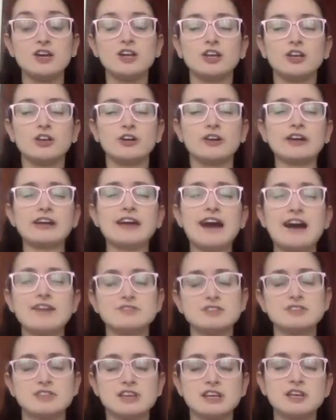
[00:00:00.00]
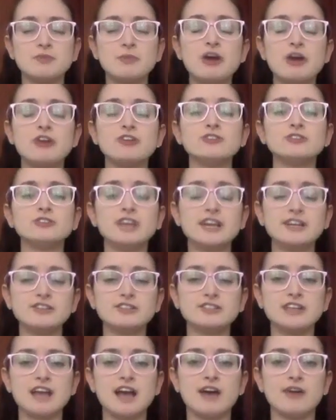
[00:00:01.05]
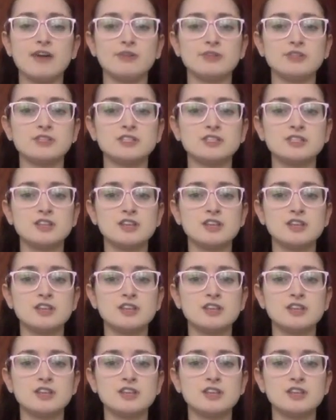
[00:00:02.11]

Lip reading: You're gonna have to think about your letter sounds,